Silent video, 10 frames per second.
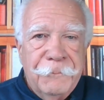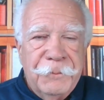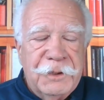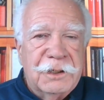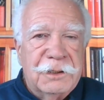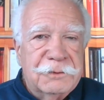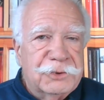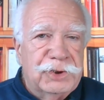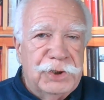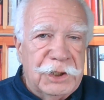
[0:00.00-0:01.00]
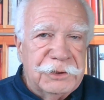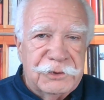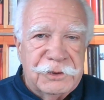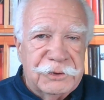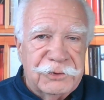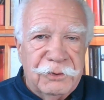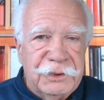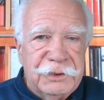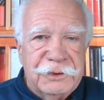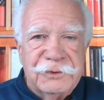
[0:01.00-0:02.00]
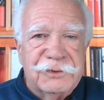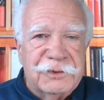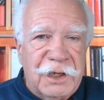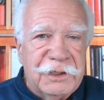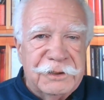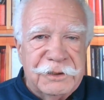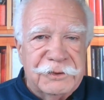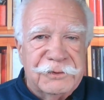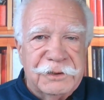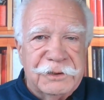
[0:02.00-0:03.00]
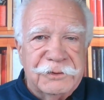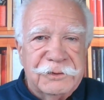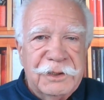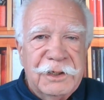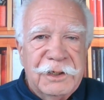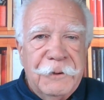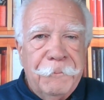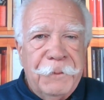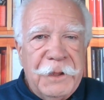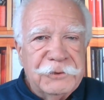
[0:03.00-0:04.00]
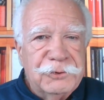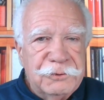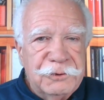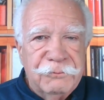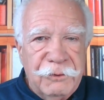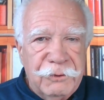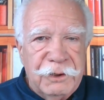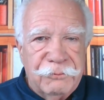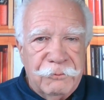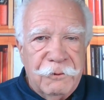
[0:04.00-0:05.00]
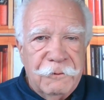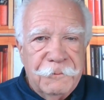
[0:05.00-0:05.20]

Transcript: the judge that's going to decide these things. That's who you're voting for.